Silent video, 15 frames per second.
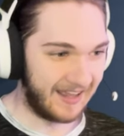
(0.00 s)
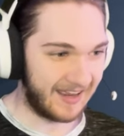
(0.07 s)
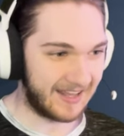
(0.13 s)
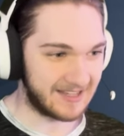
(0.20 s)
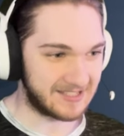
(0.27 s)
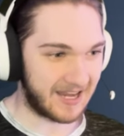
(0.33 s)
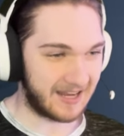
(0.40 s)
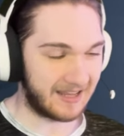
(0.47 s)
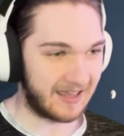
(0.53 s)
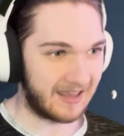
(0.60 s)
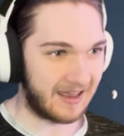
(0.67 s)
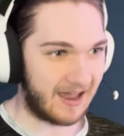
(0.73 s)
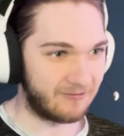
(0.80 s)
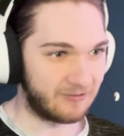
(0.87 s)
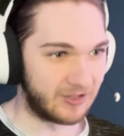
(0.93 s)
I guess I
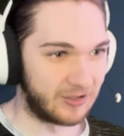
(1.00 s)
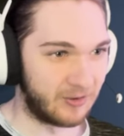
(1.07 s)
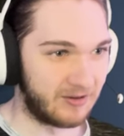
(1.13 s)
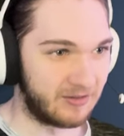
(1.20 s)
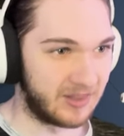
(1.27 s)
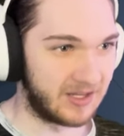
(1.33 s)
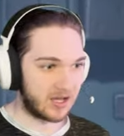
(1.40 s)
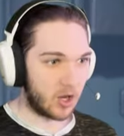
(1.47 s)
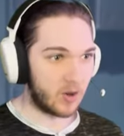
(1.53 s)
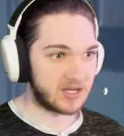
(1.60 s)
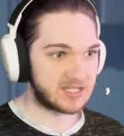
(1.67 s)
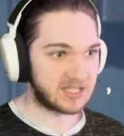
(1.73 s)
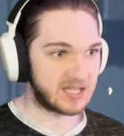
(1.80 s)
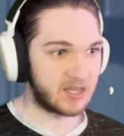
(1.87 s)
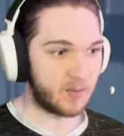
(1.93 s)
have to do everything. Oh, I
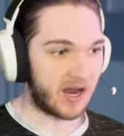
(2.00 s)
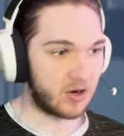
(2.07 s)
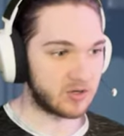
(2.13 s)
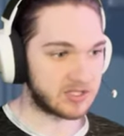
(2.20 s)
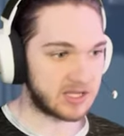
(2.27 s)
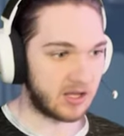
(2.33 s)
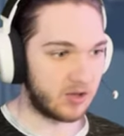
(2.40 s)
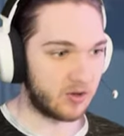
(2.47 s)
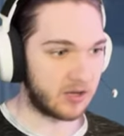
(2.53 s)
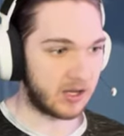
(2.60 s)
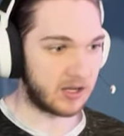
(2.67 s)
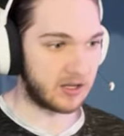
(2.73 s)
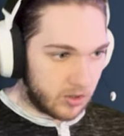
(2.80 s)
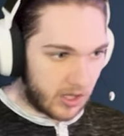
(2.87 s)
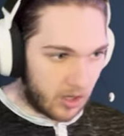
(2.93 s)
see the power cell,
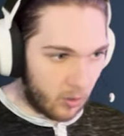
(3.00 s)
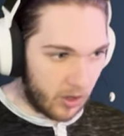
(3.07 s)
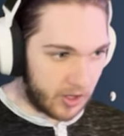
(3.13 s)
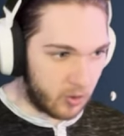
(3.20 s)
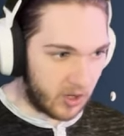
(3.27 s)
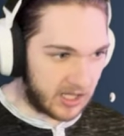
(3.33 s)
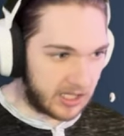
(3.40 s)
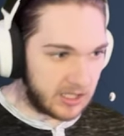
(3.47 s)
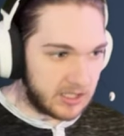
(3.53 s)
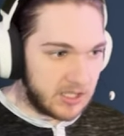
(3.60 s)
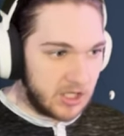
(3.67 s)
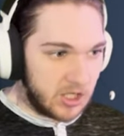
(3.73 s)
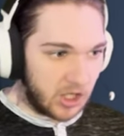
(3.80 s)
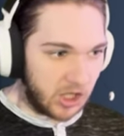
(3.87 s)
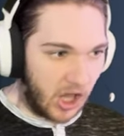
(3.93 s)
okay. We gotta work quick.
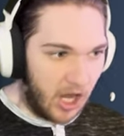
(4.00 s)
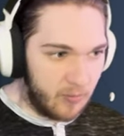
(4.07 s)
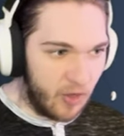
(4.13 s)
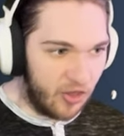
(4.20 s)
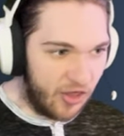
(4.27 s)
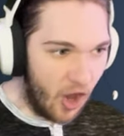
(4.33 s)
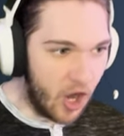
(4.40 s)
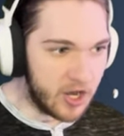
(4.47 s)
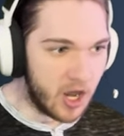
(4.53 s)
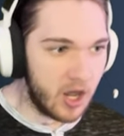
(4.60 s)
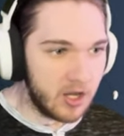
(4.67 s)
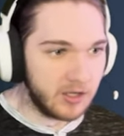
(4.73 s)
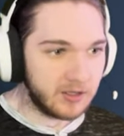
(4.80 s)
Climb the thing!